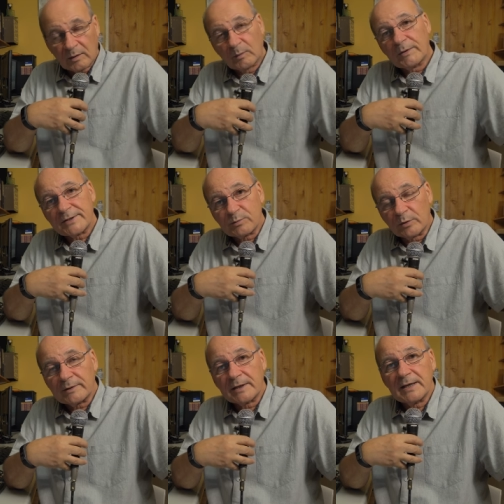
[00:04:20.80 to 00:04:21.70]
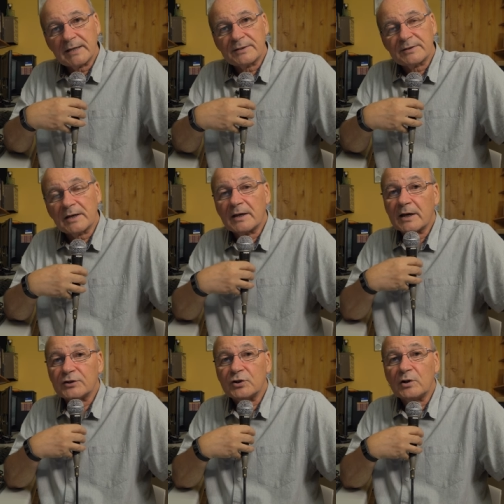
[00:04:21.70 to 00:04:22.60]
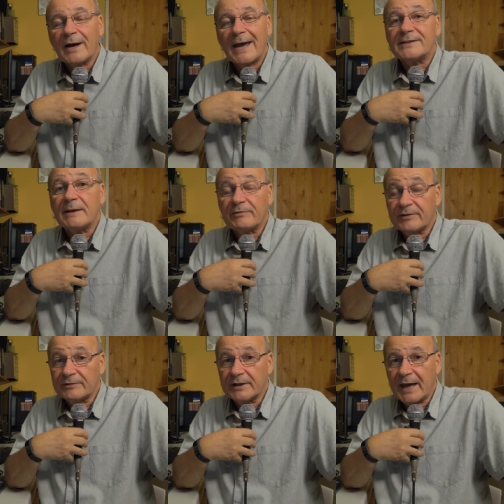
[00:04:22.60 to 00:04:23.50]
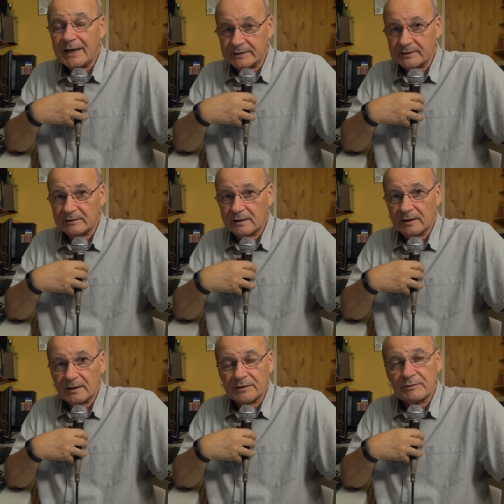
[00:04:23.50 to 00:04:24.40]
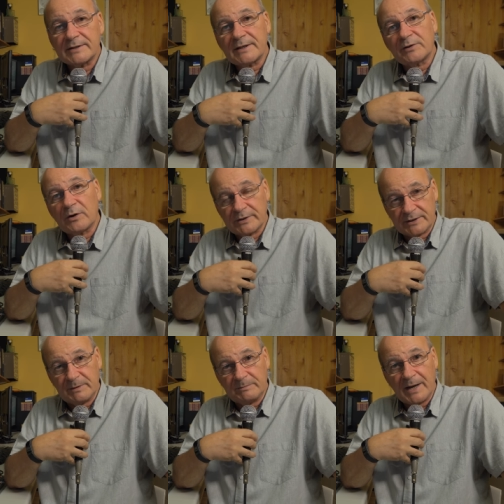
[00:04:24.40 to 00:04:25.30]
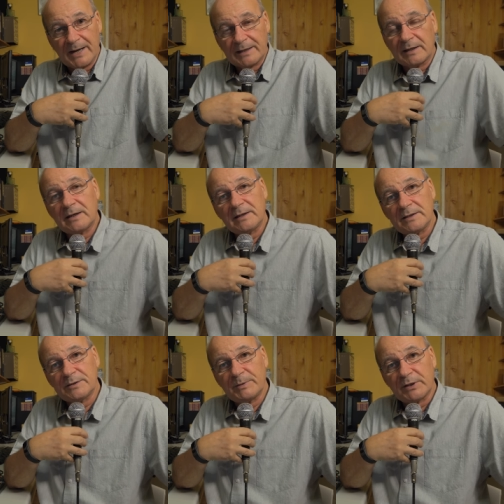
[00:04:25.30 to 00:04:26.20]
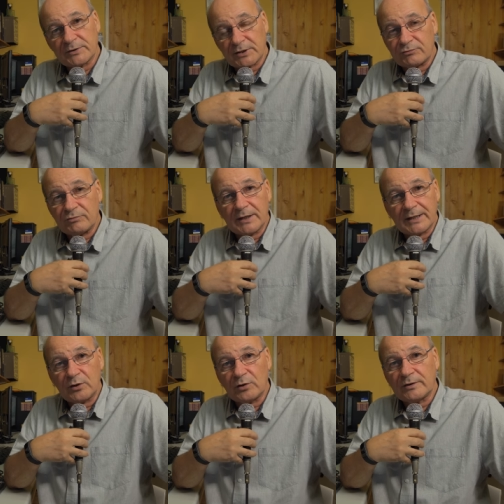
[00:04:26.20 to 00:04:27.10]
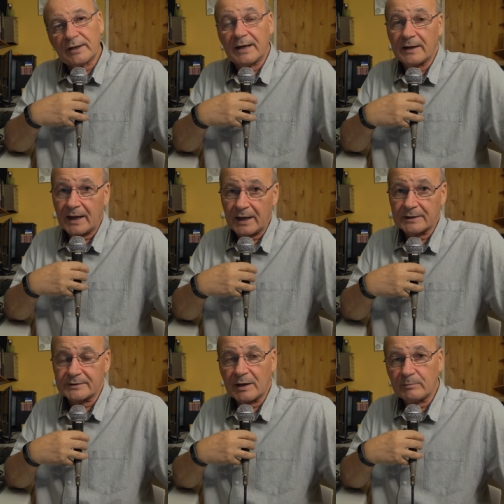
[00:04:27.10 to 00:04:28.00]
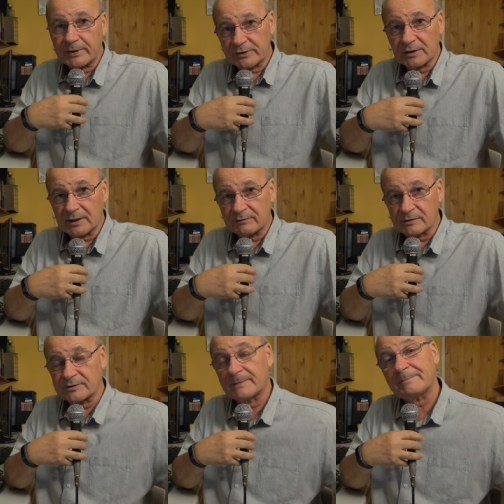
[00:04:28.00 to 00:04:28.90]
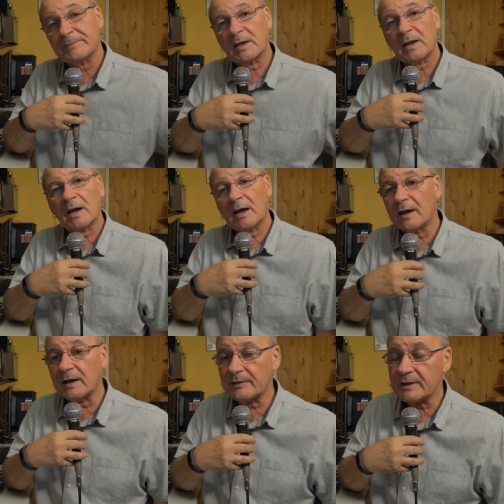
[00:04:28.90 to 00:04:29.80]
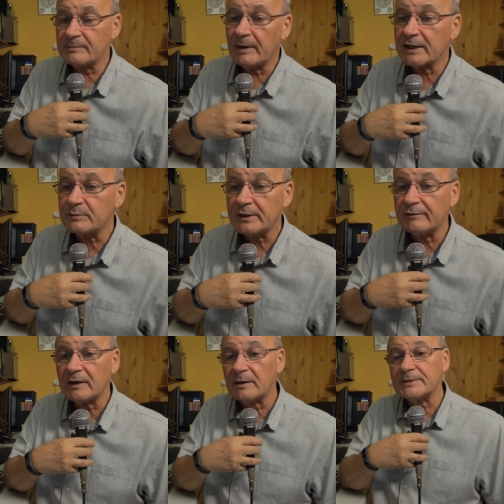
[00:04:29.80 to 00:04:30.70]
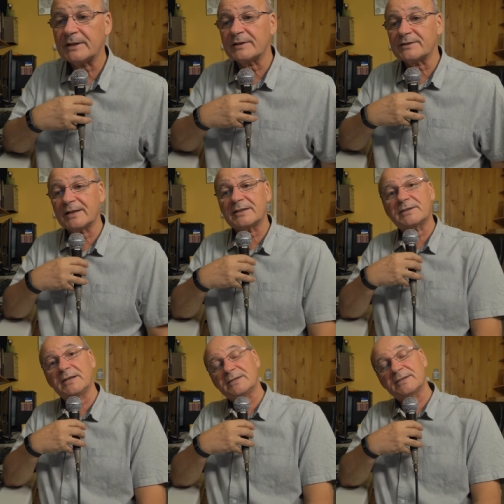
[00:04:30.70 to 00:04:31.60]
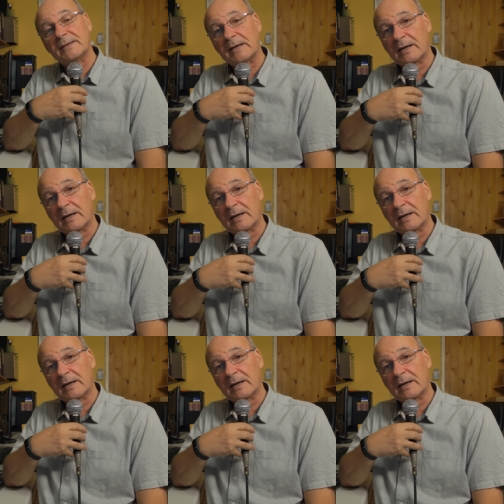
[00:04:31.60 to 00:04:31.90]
Well, this one is uh, a Shure SM58. Uh, the reason I've got this in my bag is because it's really good in high sound pressure levels. Uh, these mics were developed in the 60s,